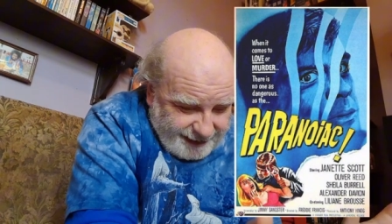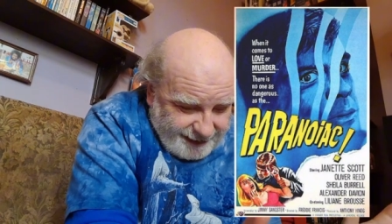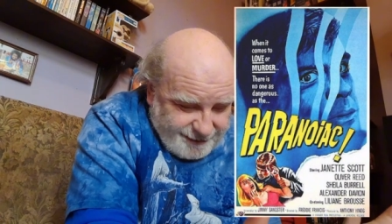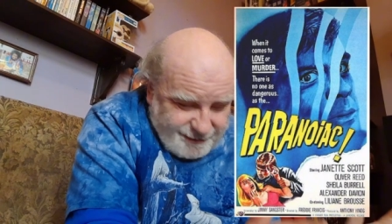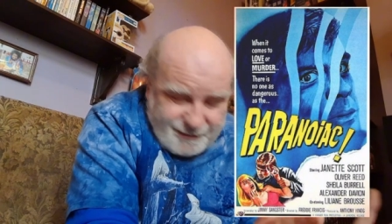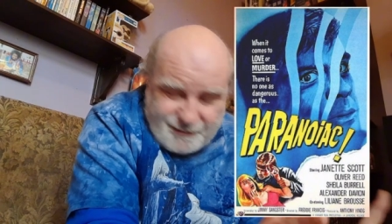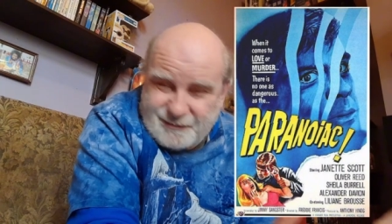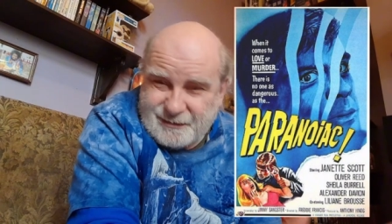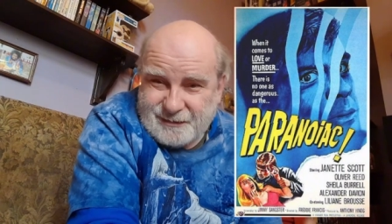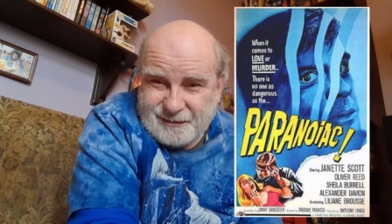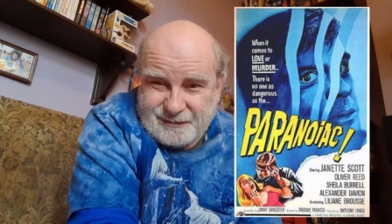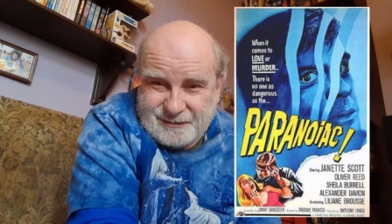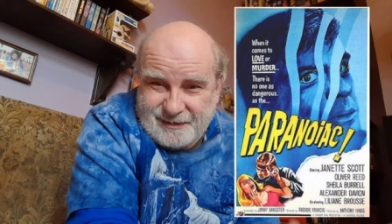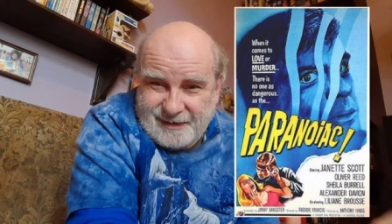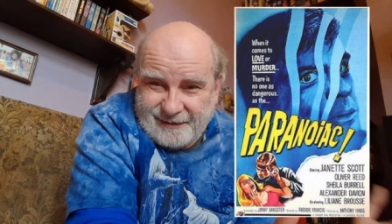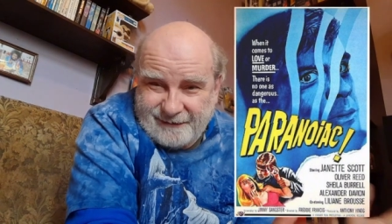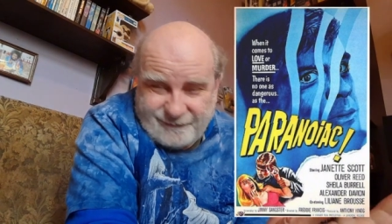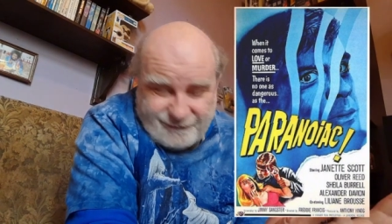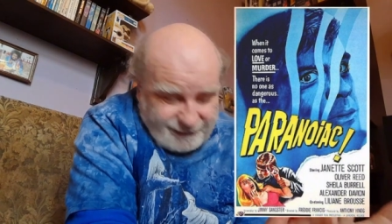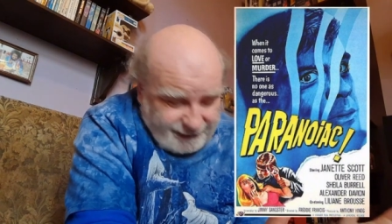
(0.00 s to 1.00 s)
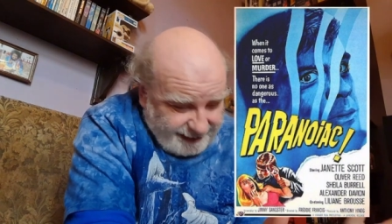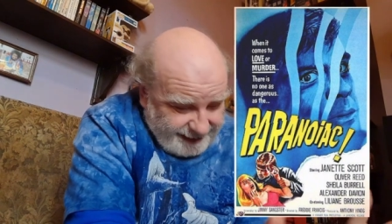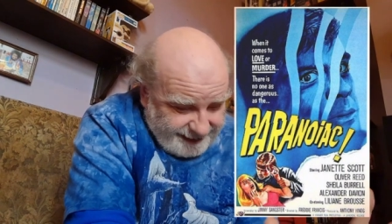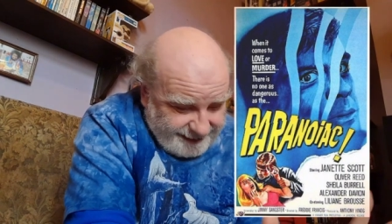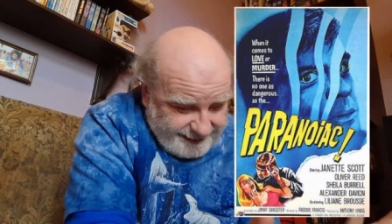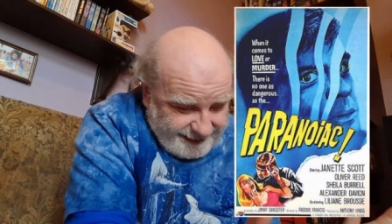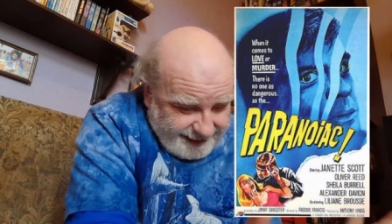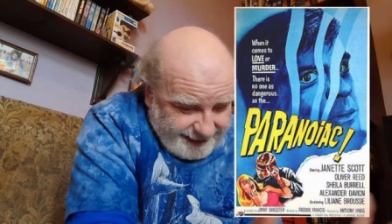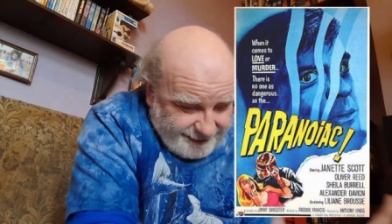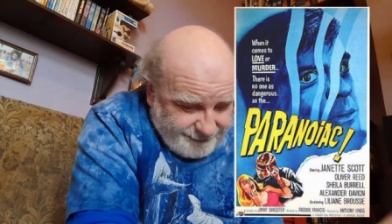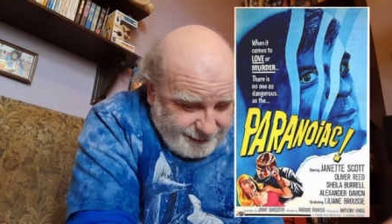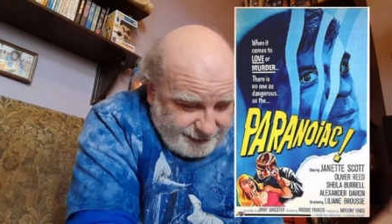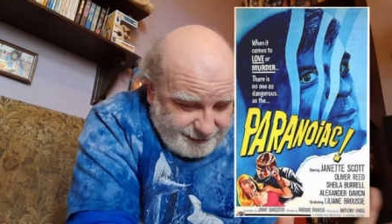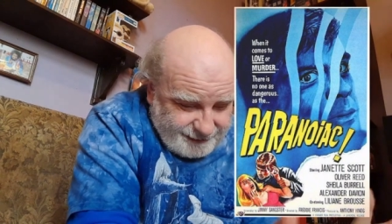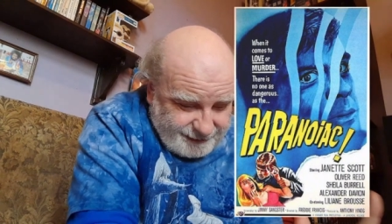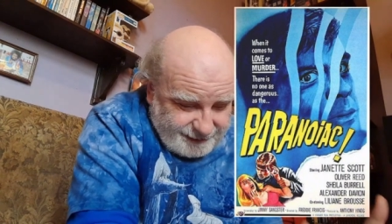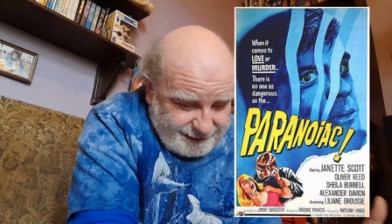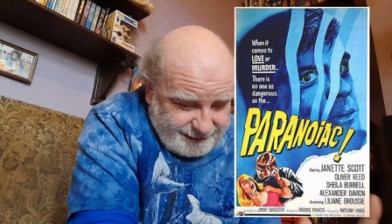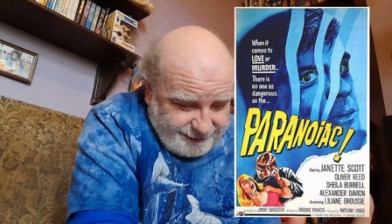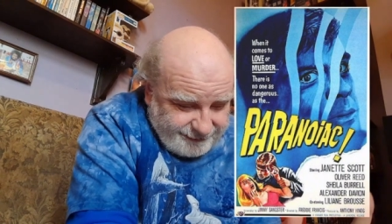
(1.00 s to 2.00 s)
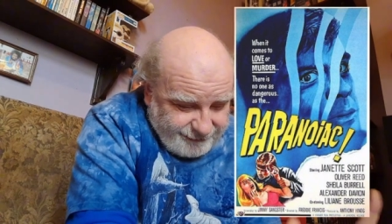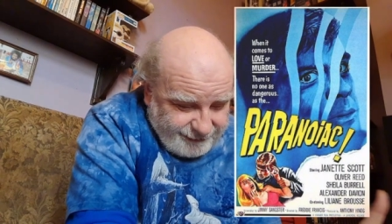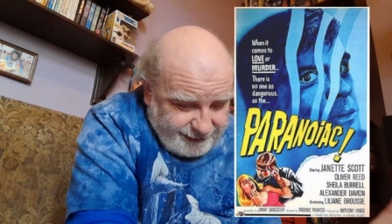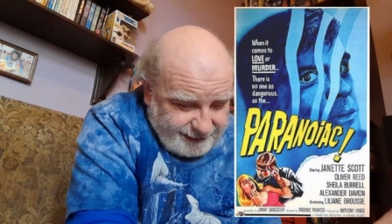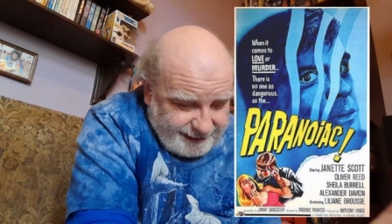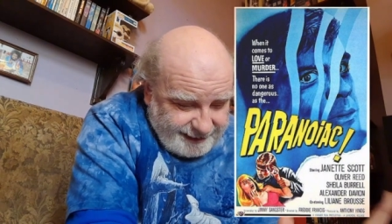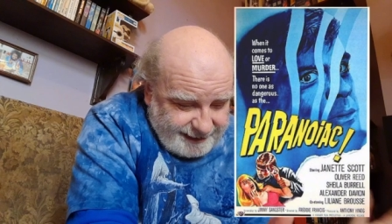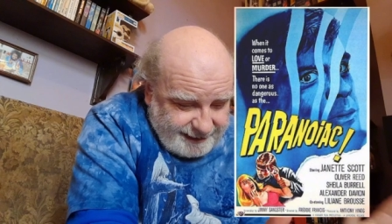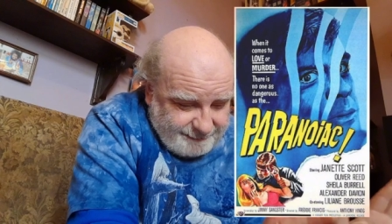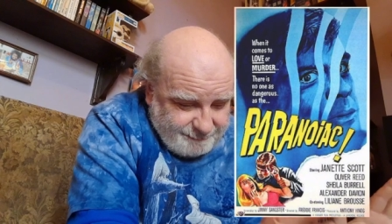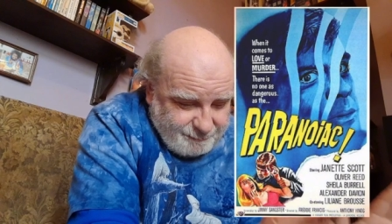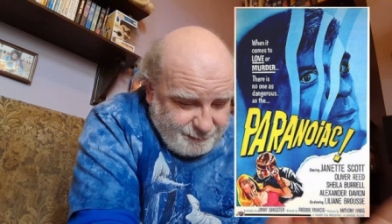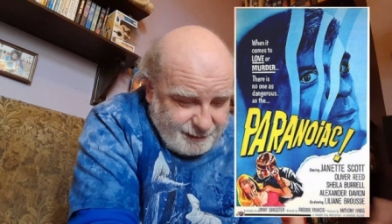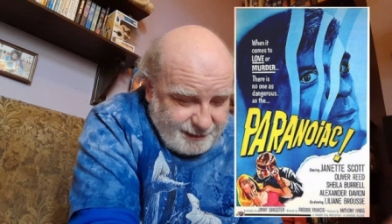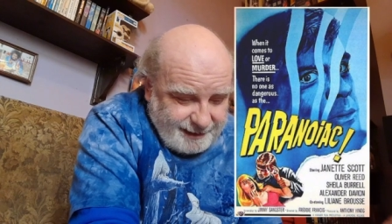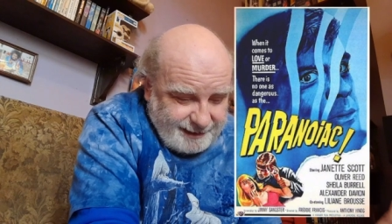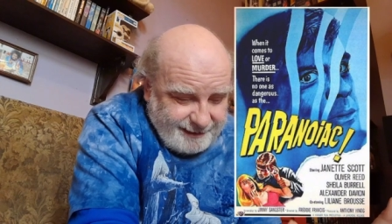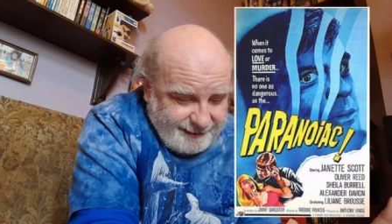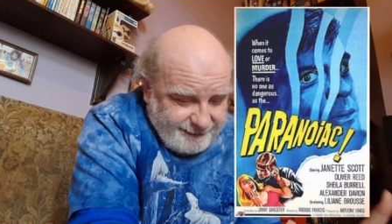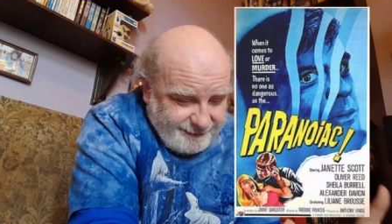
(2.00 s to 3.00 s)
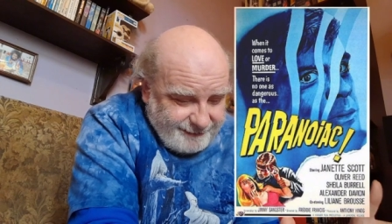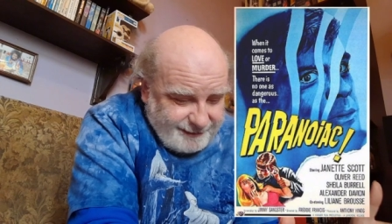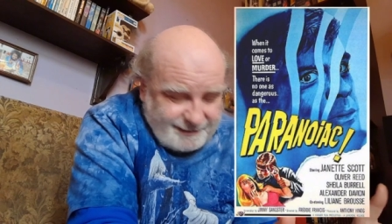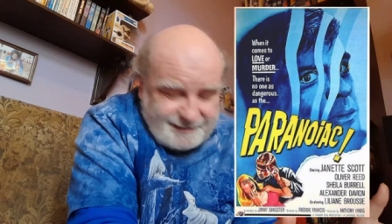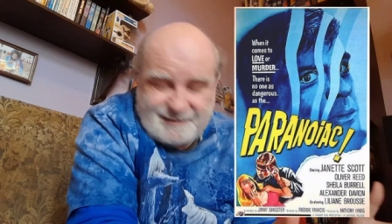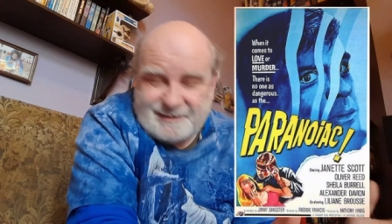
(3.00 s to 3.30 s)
who could not forget that, with Christopher Lee, brilliant,